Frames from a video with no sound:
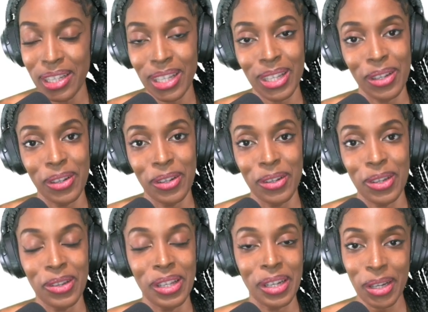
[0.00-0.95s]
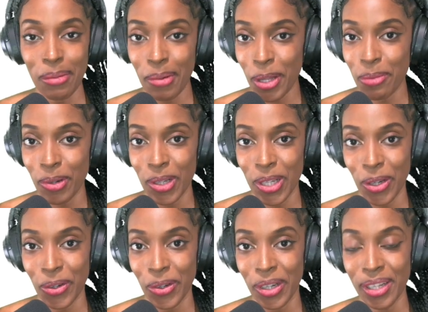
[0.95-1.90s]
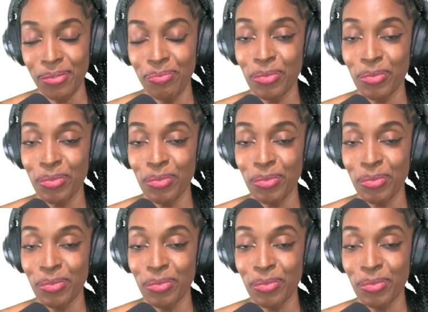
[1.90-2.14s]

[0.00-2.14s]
So, you learn about the protocol,